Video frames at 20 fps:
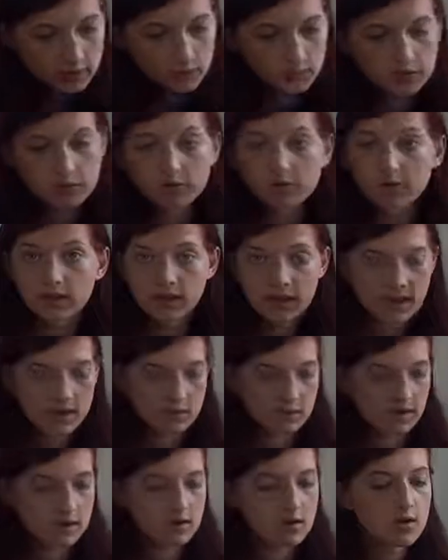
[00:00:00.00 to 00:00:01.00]
with
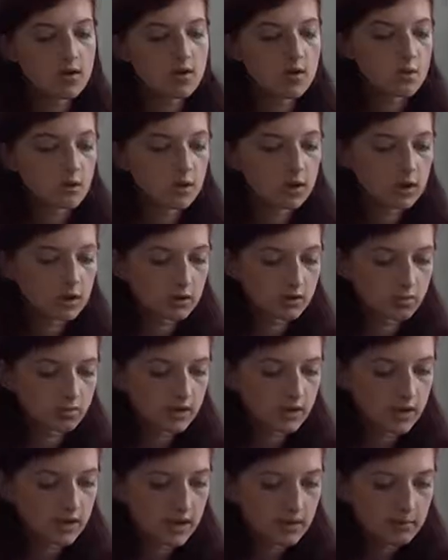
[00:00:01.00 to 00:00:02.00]
renaming. We're going to
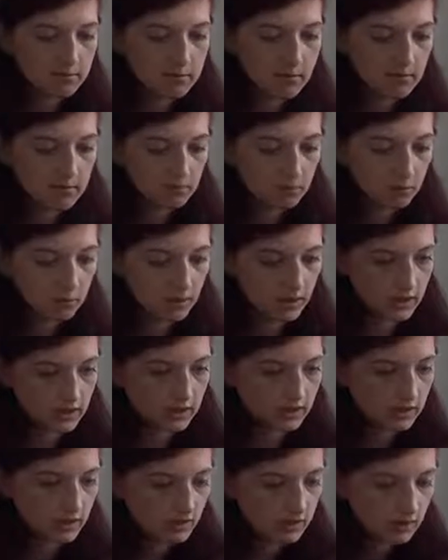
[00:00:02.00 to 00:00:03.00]
rename button
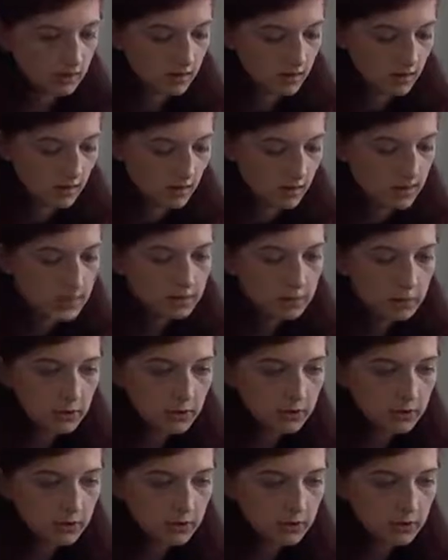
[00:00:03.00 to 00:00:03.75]
1 up.